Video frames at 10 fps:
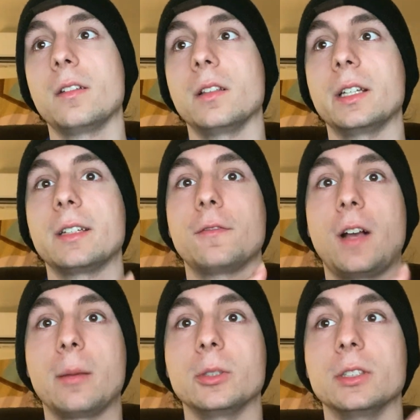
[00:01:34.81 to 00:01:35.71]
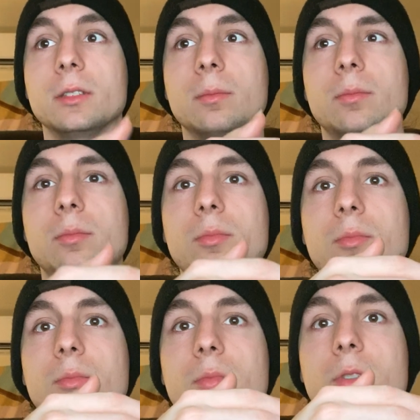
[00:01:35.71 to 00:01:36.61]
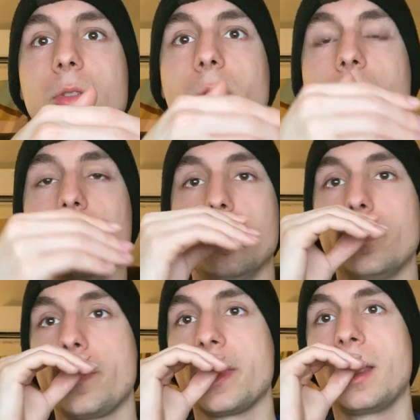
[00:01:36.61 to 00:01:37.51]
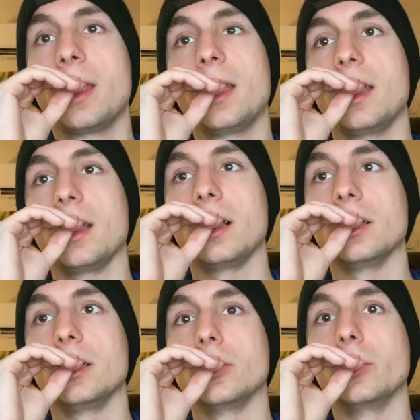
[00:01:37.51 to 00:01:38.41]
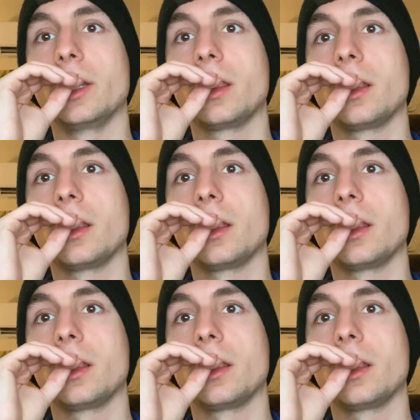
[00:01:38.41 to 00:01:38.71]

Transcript: like fiber to the home, along with